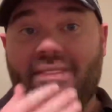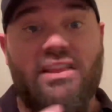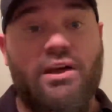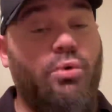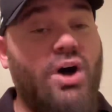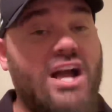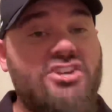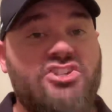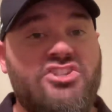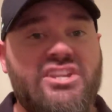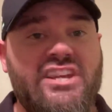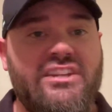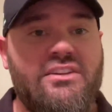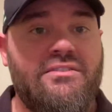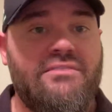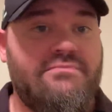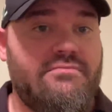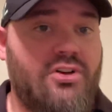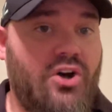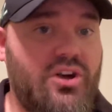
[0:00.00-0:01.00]
Now,
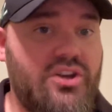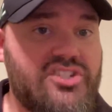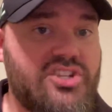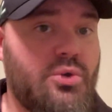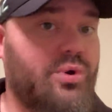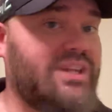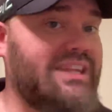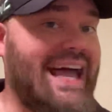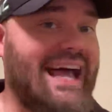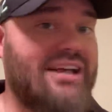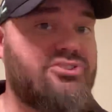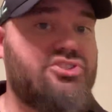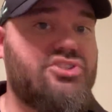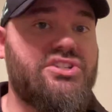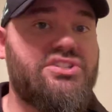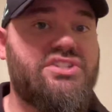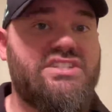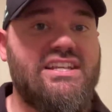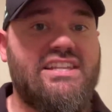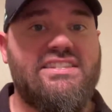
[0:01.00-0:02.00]
Washington also allows
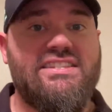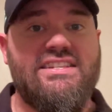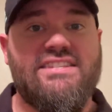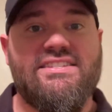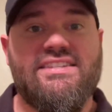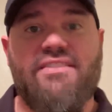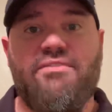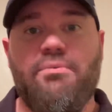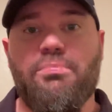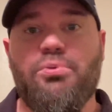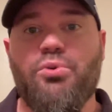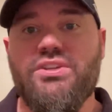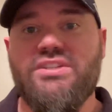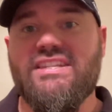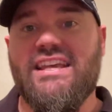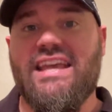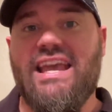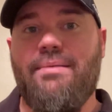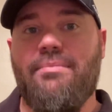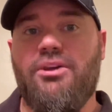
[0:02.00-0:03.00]
just 67
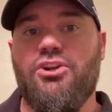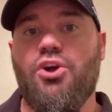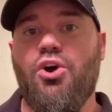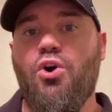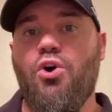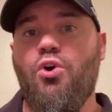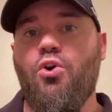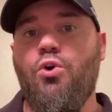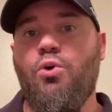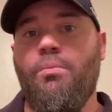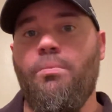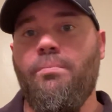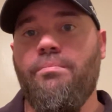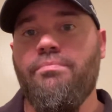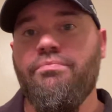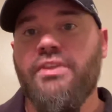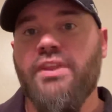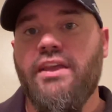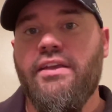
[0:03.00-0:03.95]
points a game at home,